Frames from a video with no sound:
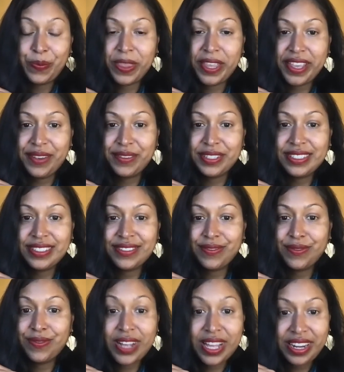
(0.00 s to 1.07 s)
He was
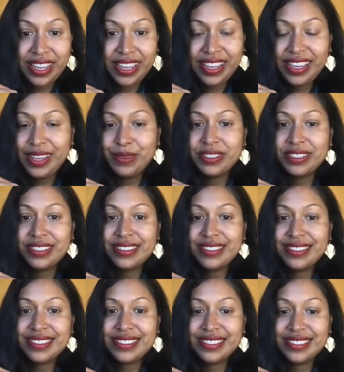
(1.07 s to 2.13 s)
funny. He was,